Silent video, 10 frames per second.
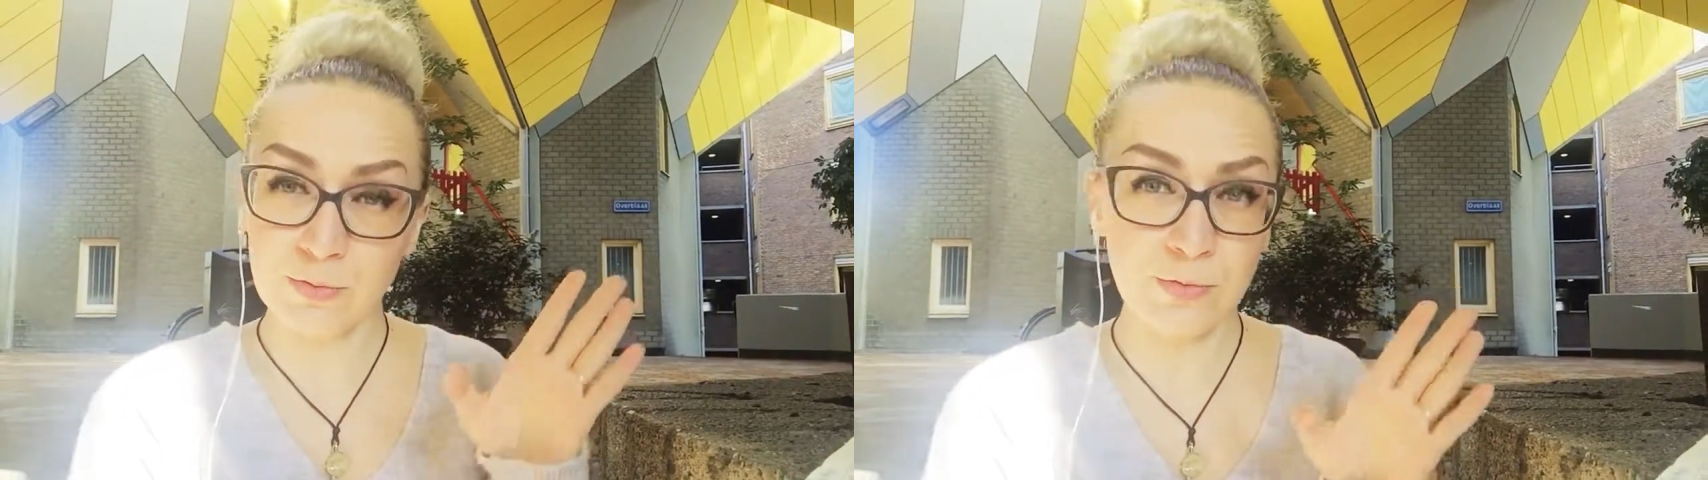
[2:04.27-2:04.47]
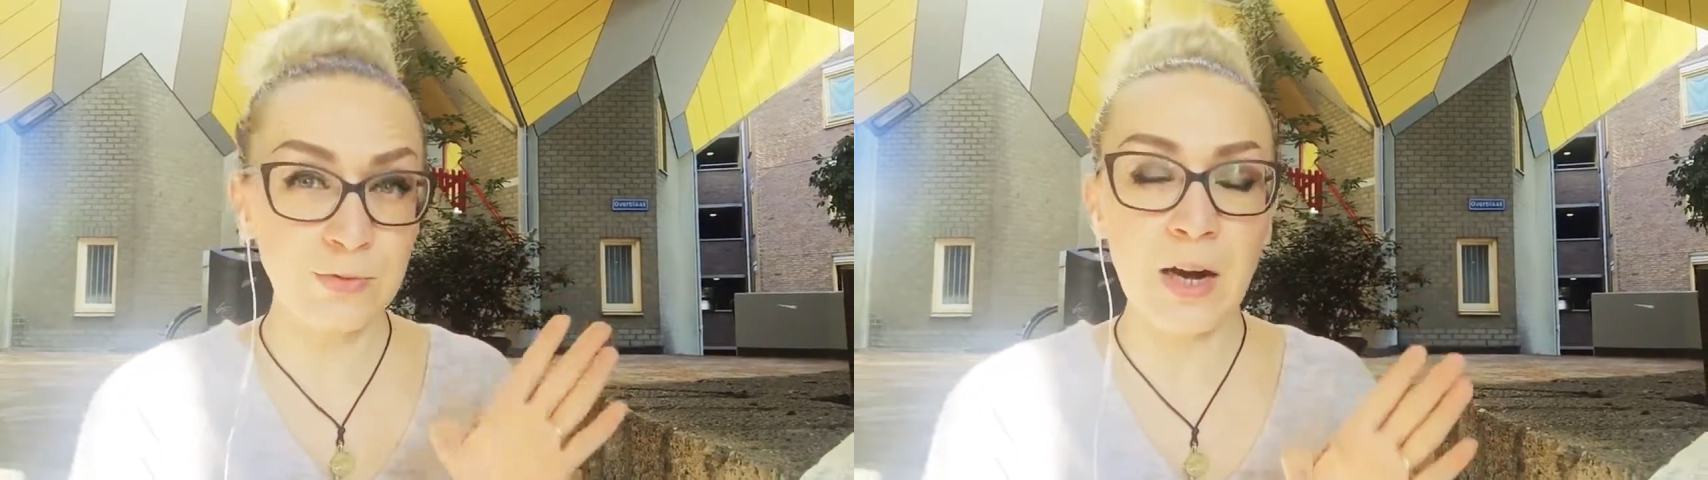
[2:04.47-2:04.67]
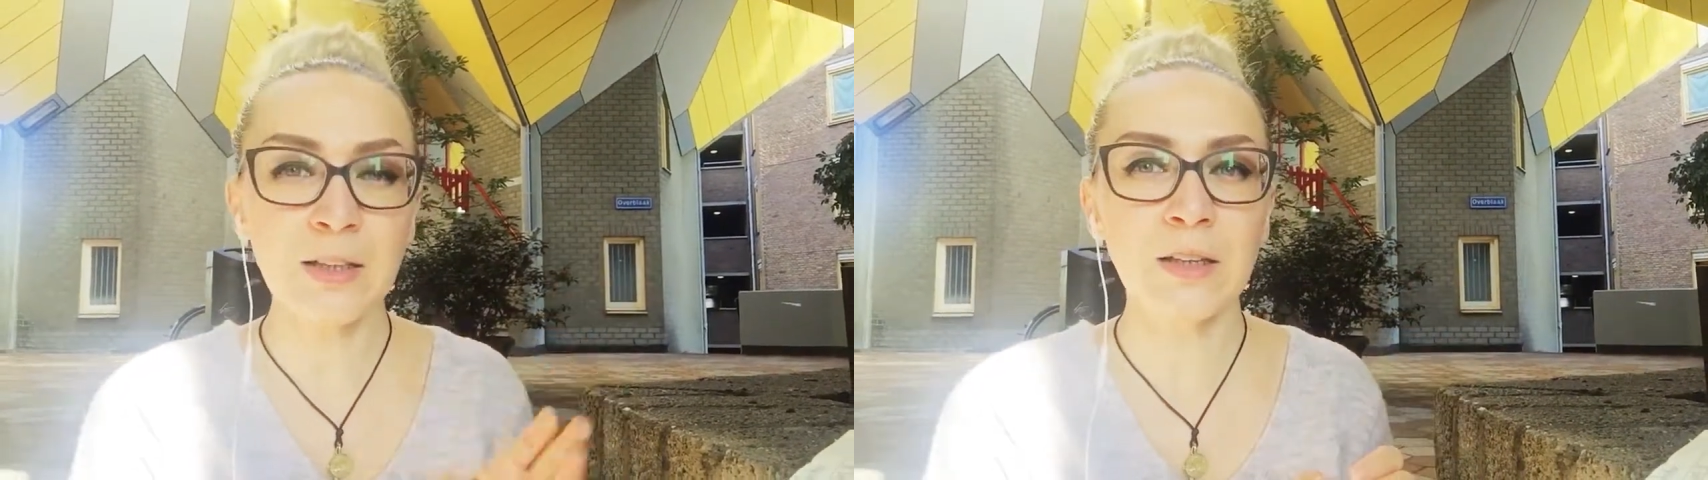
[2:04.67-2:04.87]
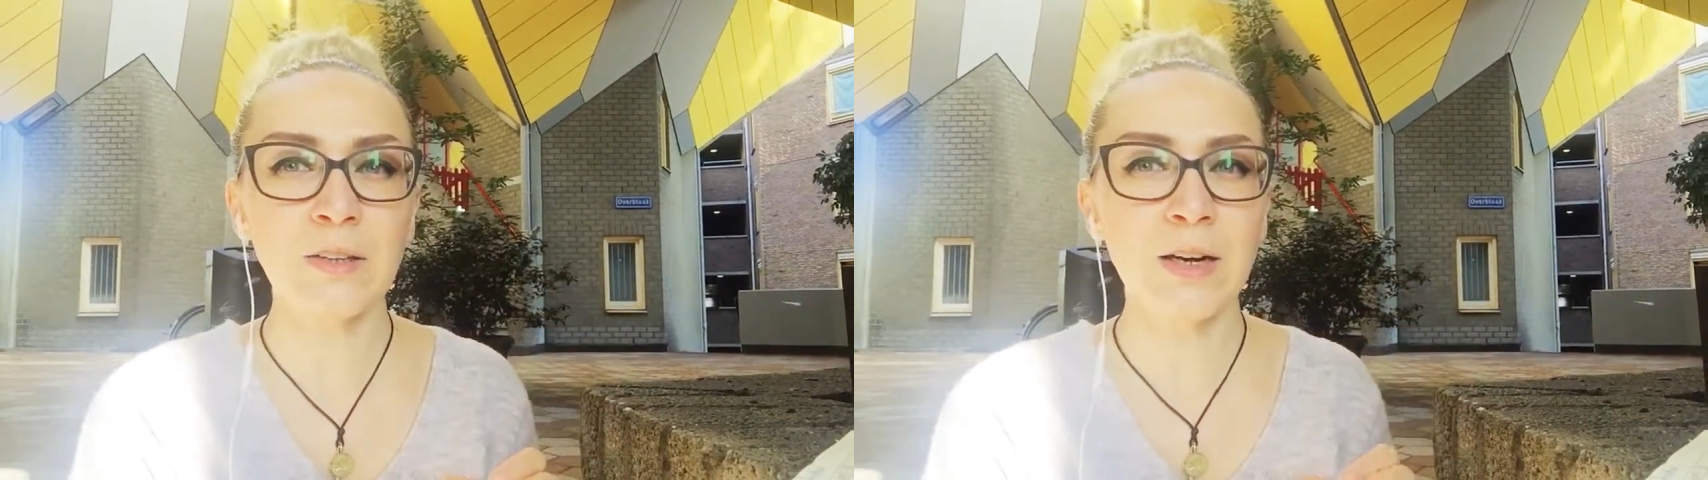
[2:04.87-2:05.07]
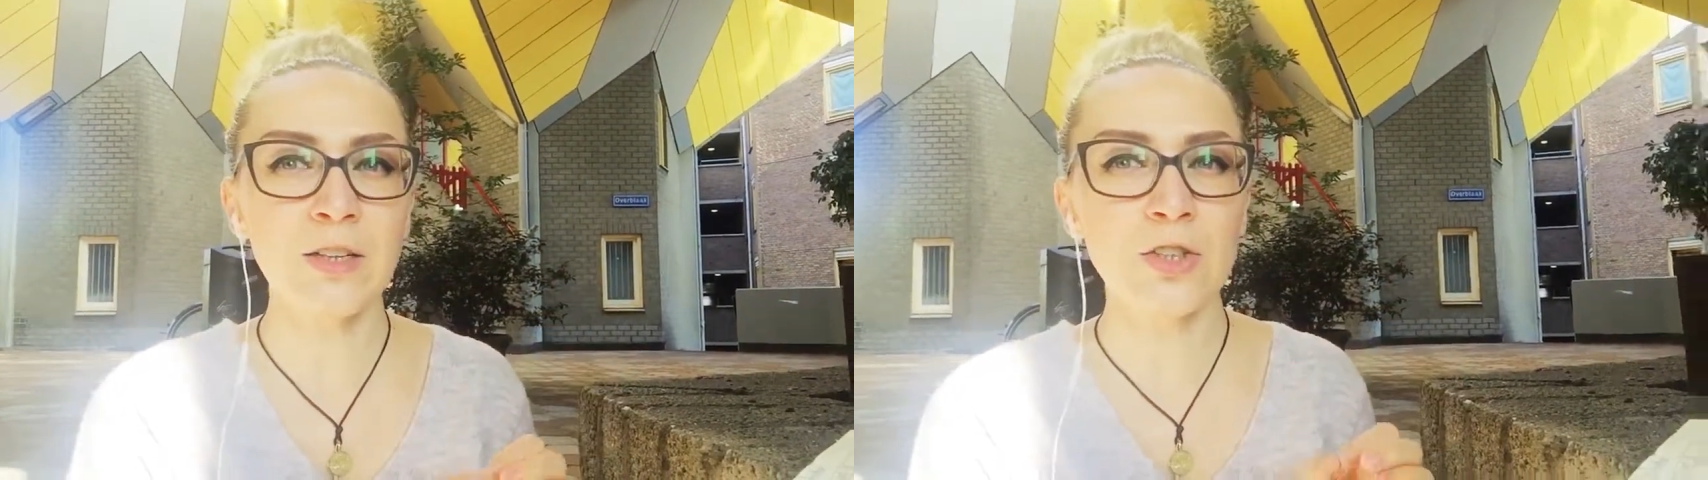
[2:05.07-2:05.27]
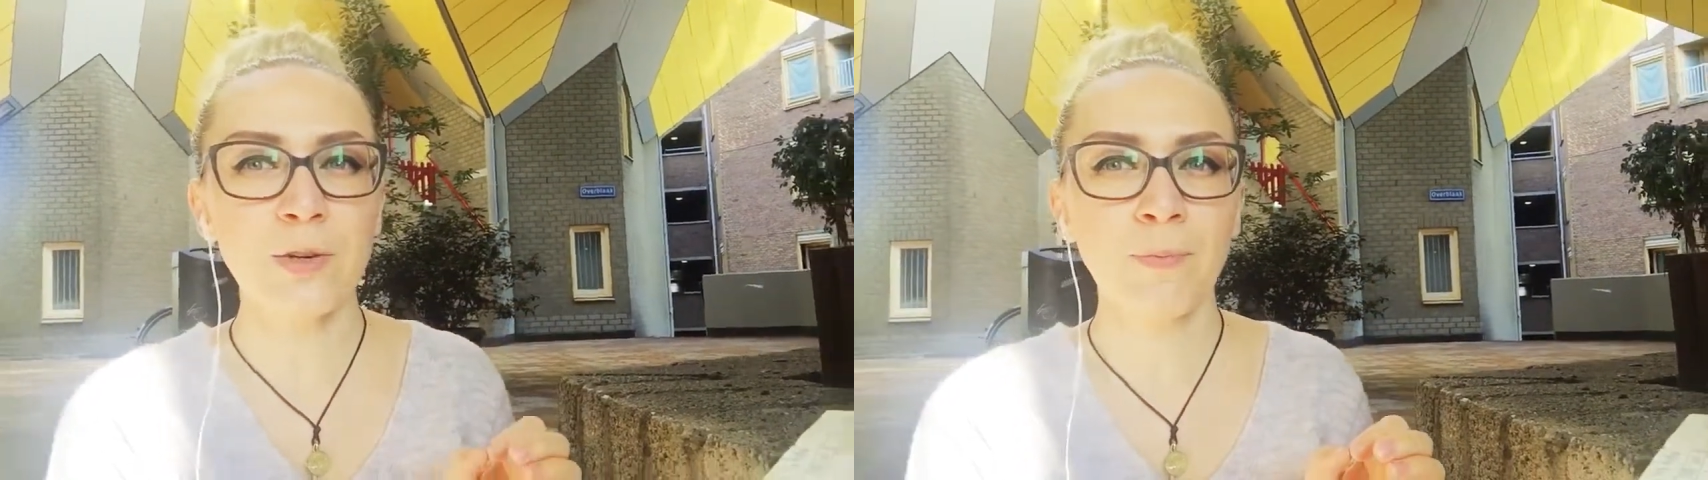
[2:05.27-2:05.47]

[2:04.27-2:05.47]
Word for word: final range,